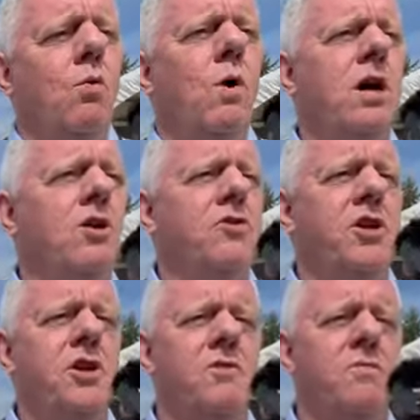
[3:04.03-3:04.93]
Well,
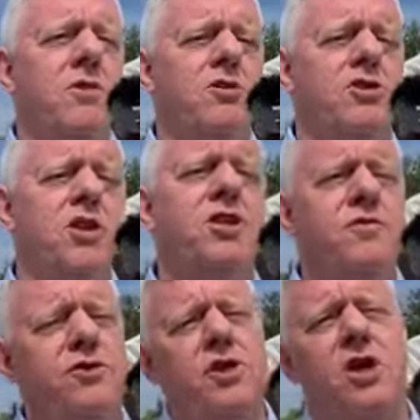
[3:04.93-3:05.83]
the Sikhs
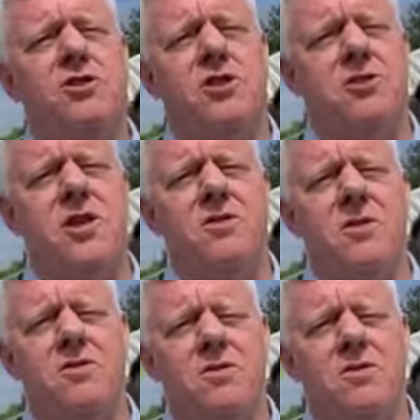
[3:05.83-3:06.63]
for Justice and